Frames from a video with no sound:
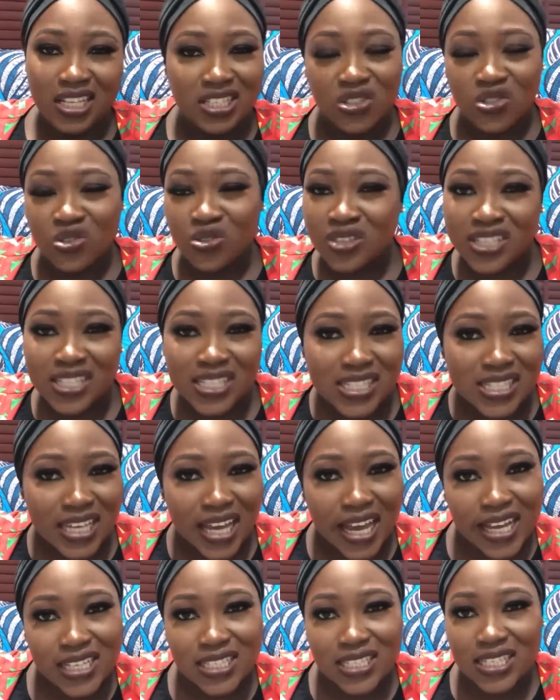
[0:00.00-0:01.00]
Listen to the
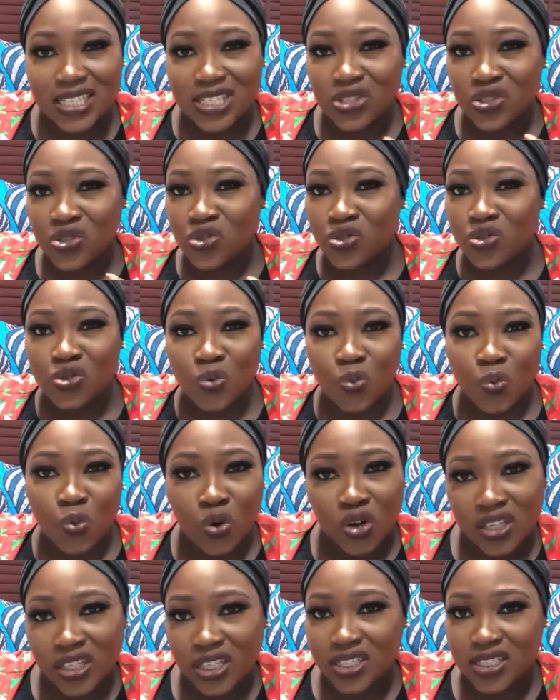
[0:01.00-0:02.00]
signs, listen to the
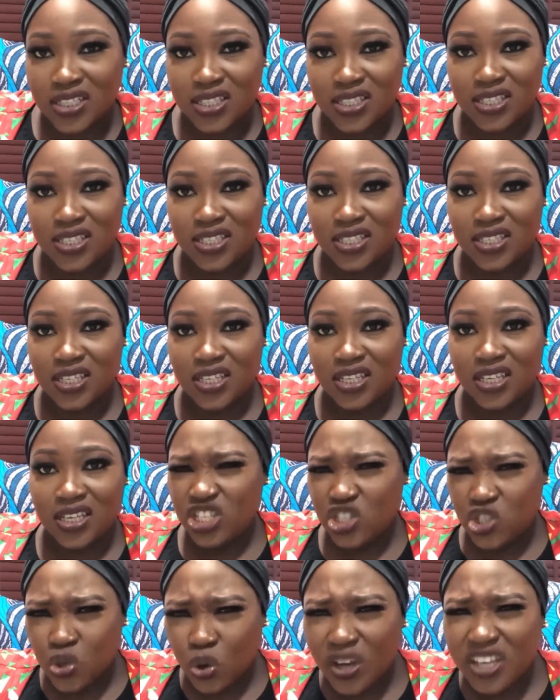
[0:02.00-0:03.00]
warnings.
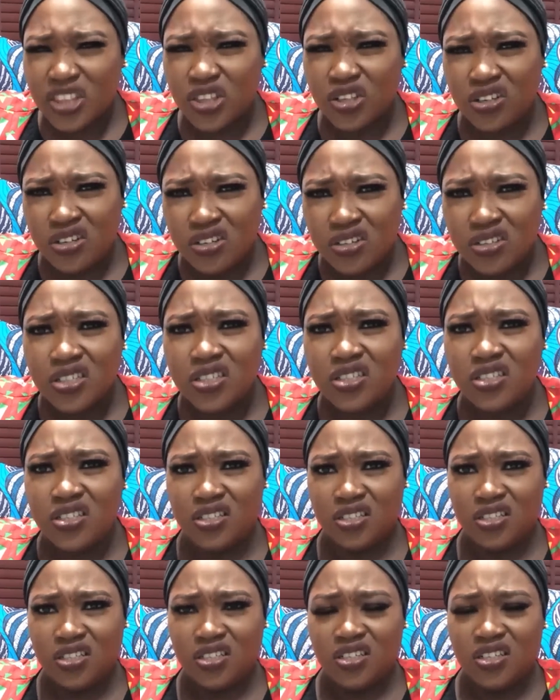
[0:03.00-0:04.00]
Enjoy the
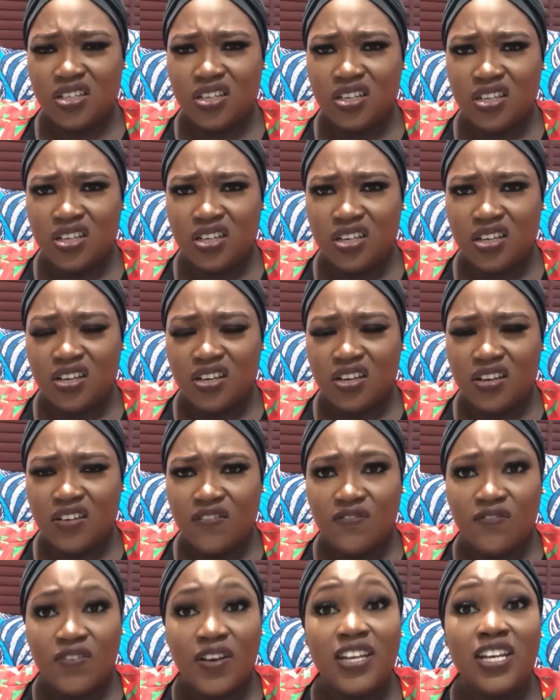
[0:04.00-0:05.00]
good.
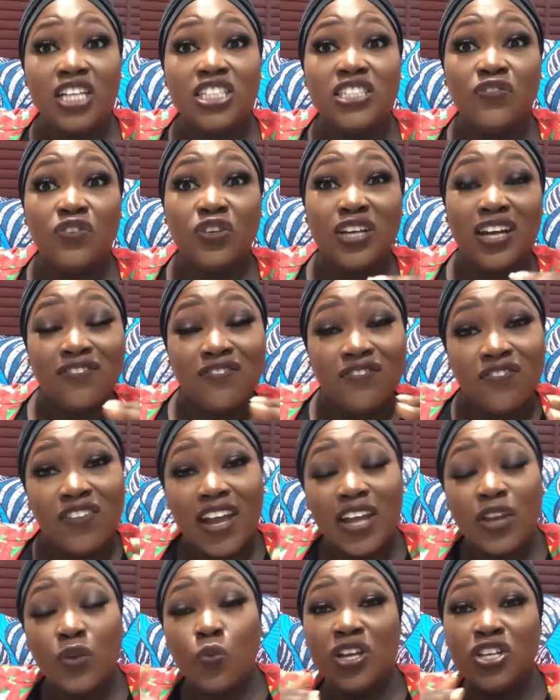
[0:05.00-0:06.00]
Find out if you can
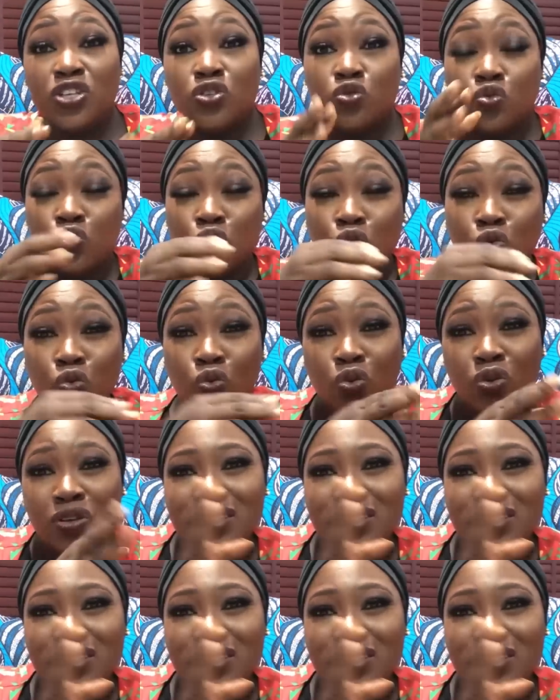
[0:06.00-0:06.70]
find ways to